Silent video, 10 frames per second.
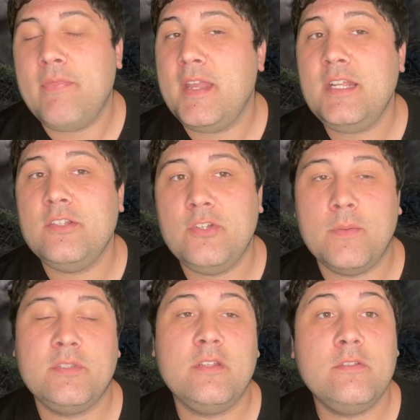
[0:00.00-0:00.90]
and it
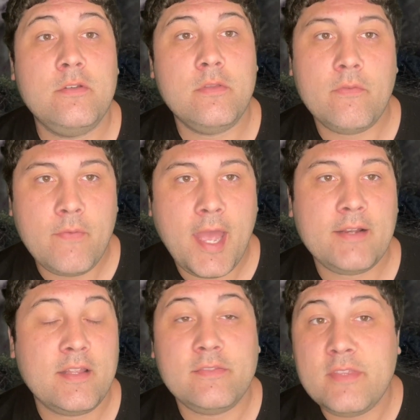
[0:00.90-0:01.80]
jumps into the fact
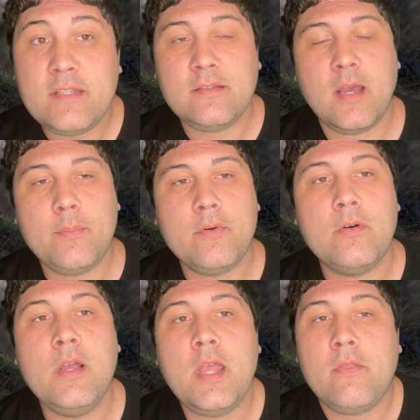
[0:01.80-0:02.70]
that this couple,